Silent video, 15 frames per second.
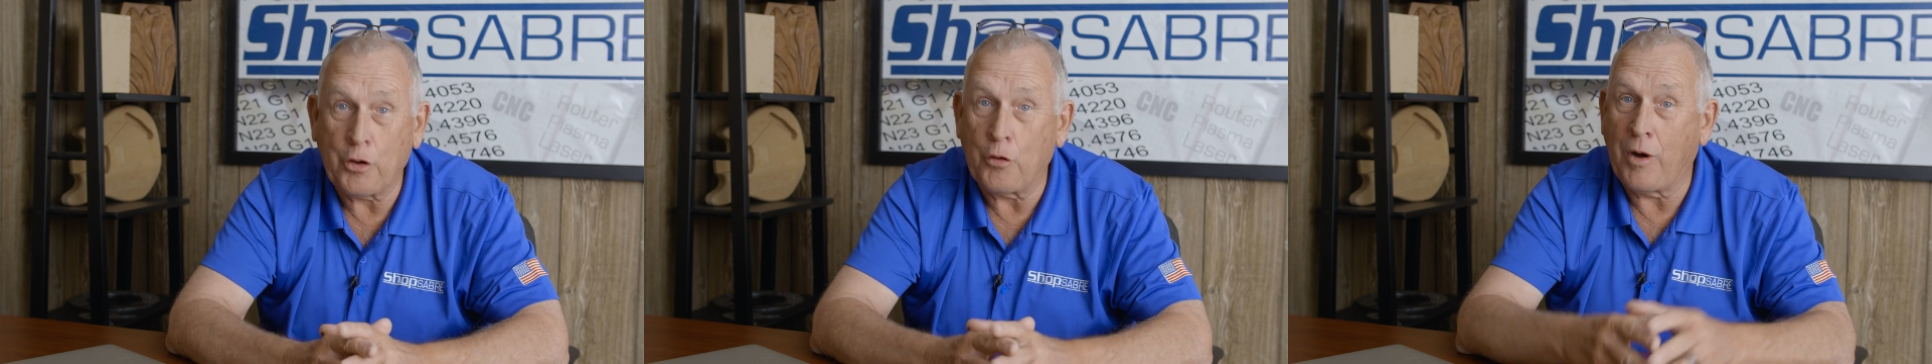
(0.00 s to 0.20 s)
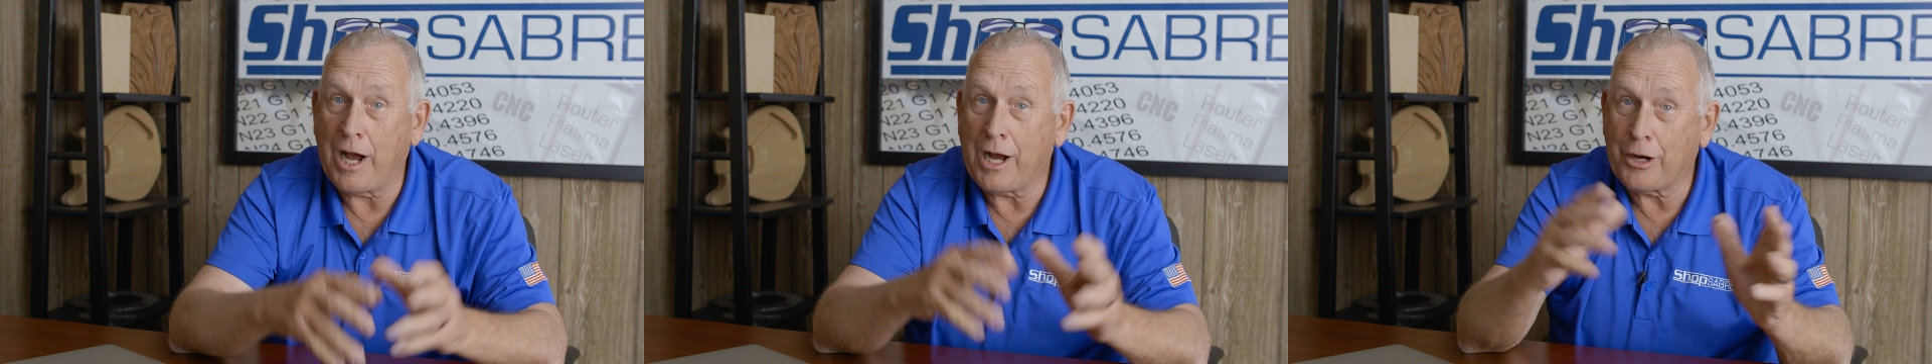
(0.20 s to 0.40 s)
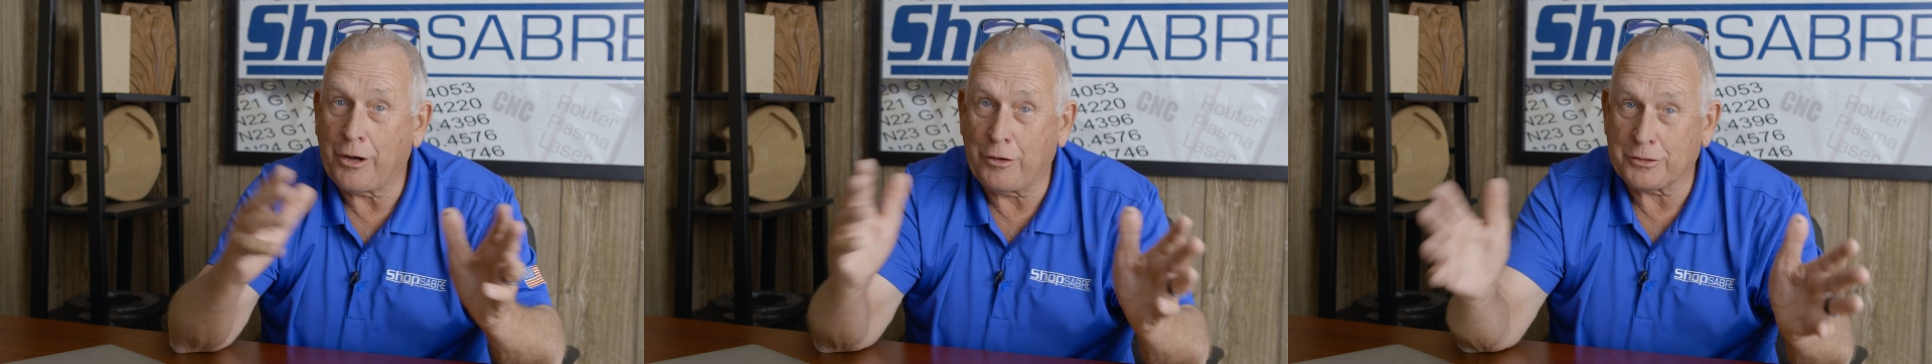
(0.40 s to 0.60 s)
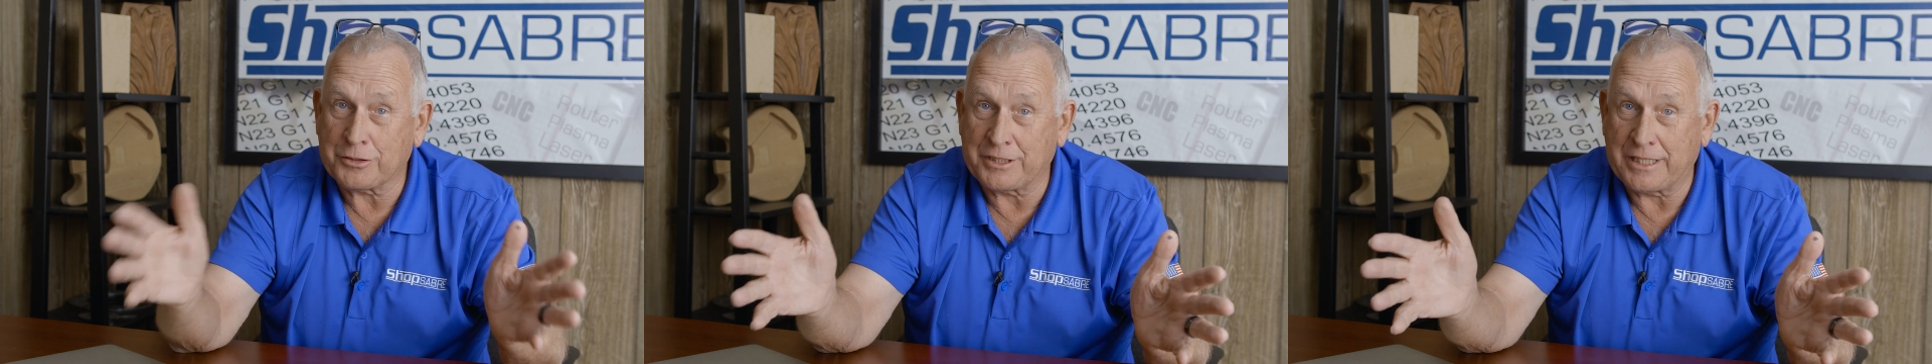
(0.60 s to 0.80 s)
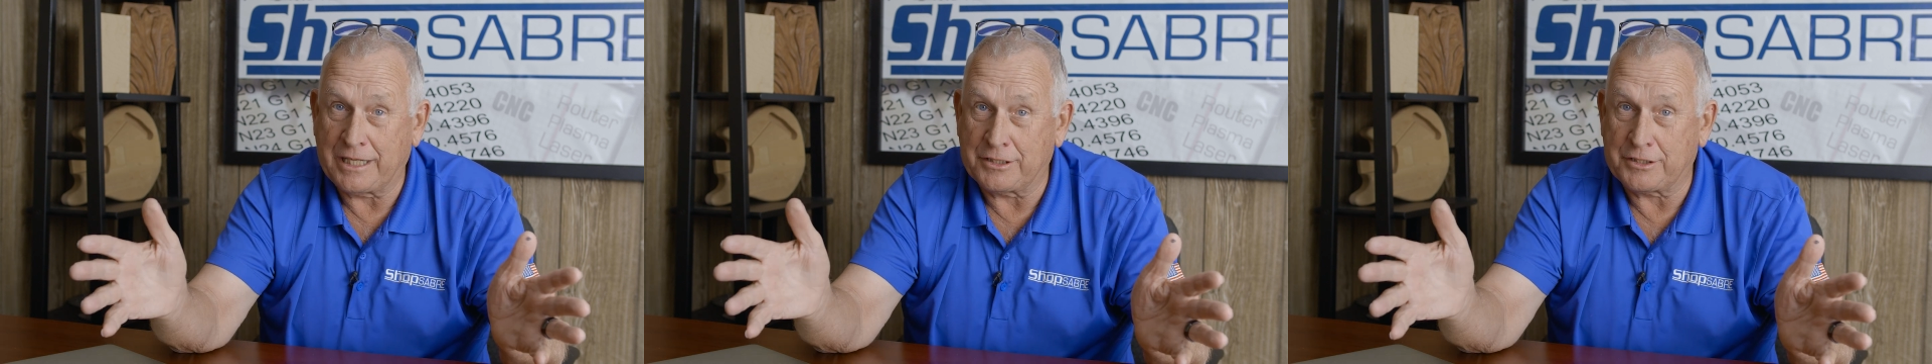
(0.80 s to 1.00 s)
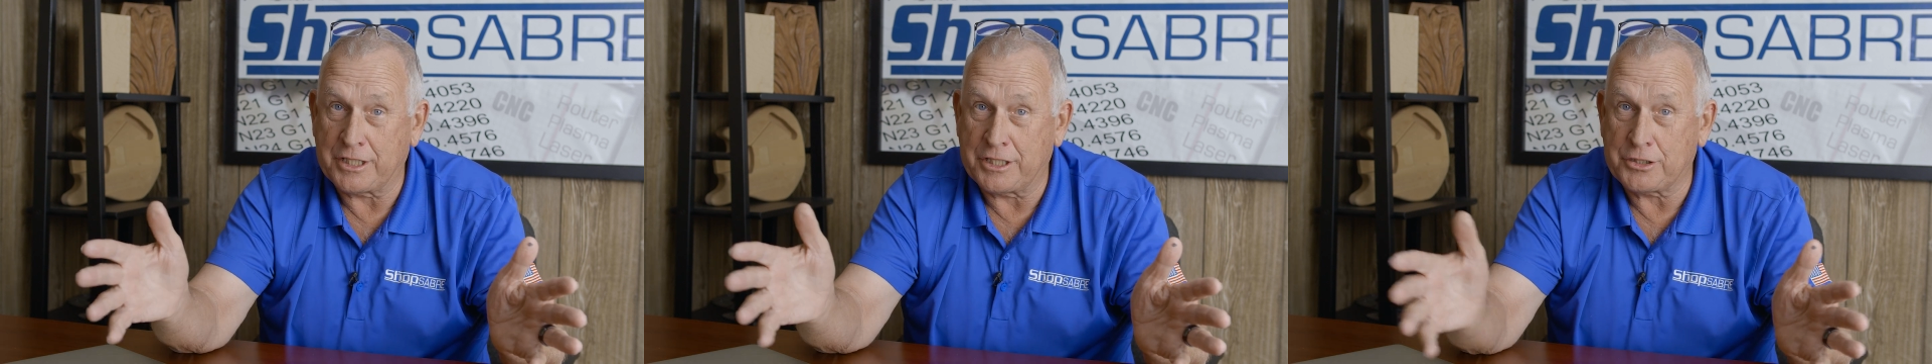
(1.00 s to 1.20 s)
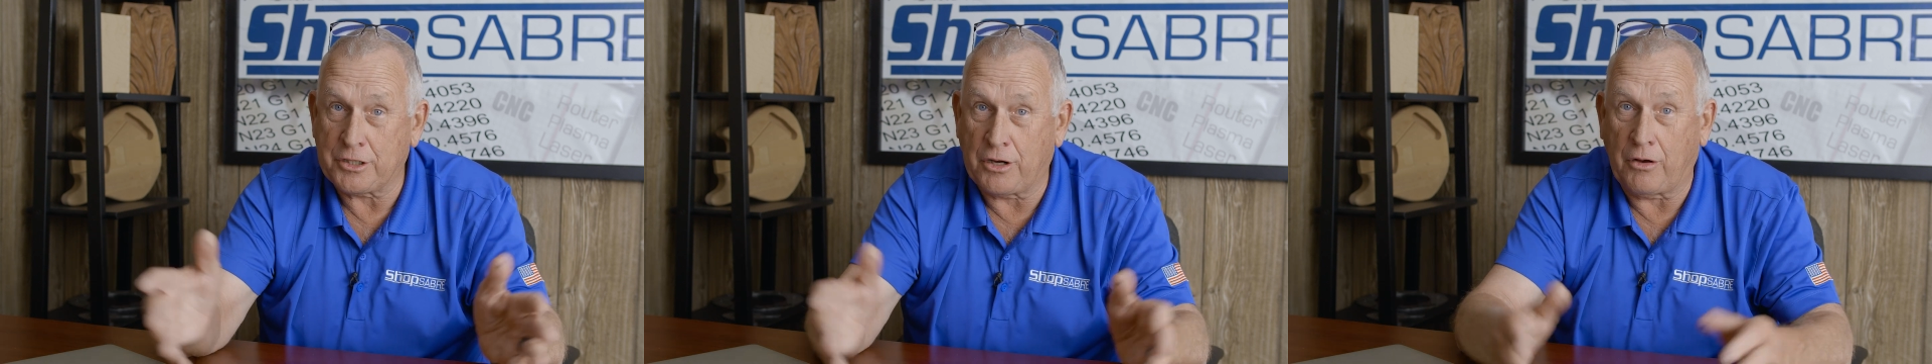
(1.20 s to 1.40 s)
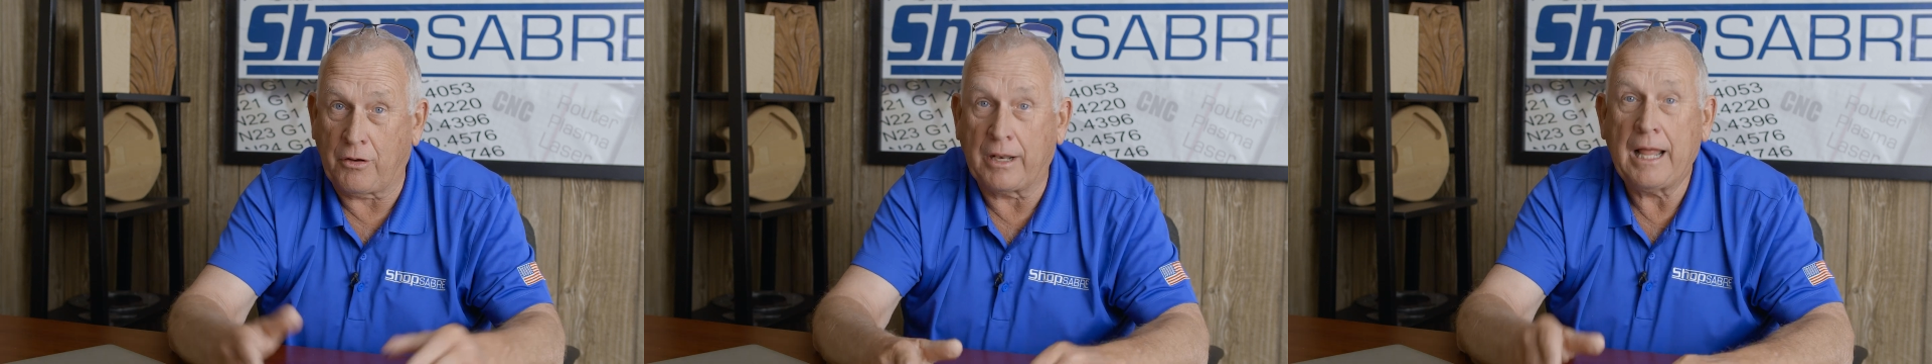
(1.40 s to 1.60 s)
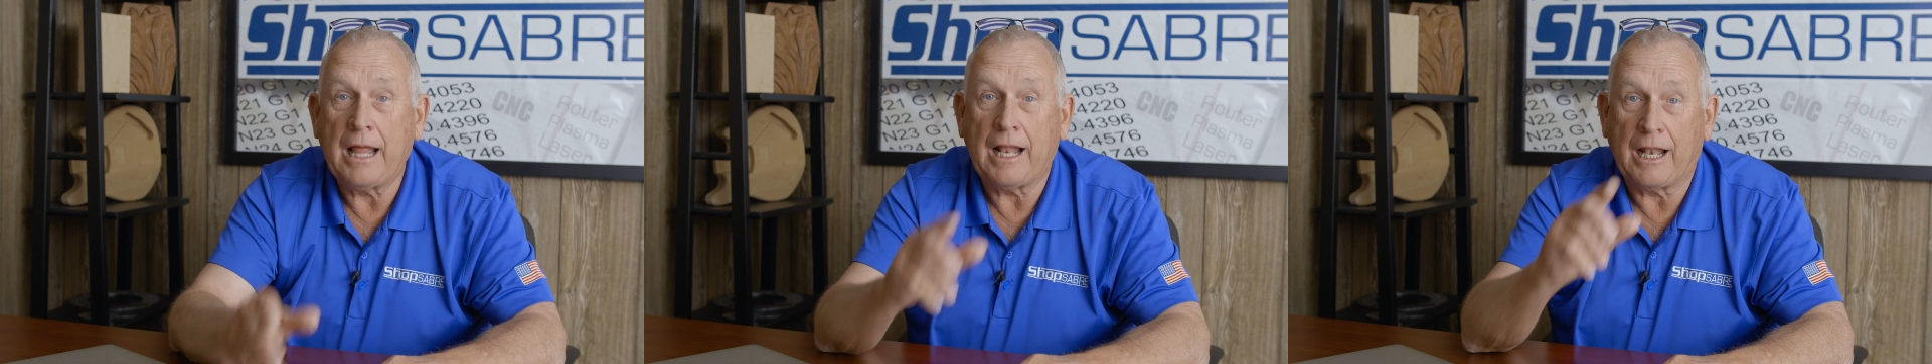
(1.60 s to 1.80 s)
who I call C N C Shawn.